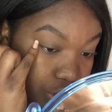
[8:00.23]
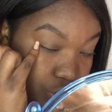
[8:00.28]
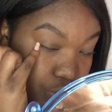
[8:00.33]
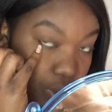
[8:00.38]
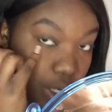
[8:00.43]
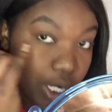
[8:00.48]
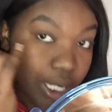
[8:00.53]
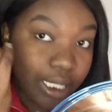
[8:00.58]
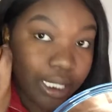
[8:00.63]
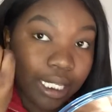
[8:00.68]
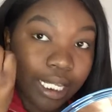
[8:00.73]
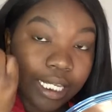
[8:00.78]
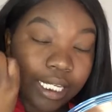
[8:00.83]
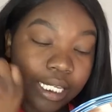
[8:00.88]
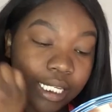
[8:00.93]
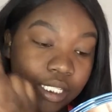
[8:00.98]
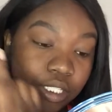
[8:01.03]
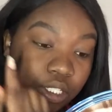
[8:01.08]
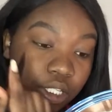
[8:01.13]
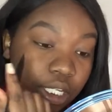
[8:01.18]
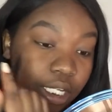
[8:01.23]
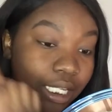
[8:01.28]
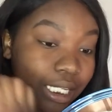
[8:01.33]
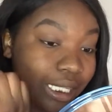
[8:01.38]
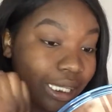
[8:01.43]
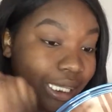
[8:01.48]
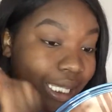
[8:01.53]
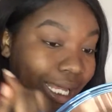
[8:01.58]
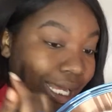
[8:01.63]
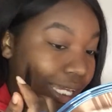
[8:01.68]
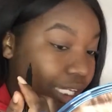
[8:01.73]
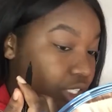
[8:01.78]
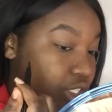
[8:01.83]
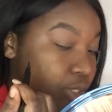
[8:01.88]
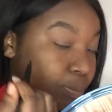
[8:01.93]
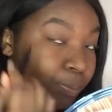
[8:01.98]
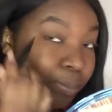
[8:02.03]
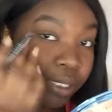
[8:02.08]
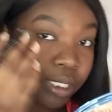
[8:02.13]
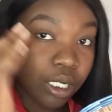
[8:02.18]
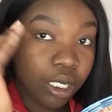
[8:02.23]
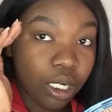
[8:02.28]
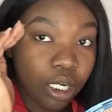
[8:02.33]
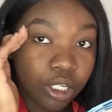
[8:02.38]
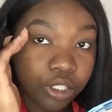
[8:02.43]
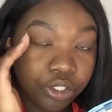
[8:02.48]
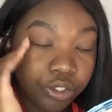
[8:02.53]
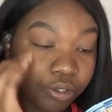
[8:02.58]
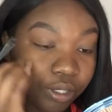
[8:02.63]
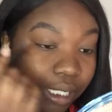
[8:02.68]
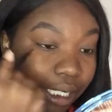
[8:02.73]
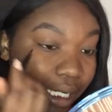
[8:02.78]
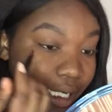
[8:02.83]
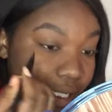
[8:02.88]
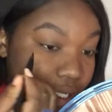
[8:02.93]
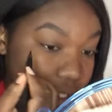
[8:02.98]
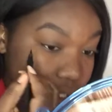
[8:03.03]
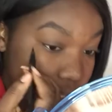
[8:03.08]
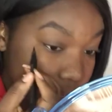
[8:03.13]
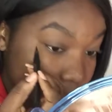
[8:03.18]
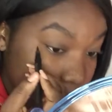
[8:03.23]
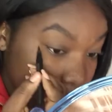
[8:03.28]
draw it like it's a lash, but on your eye.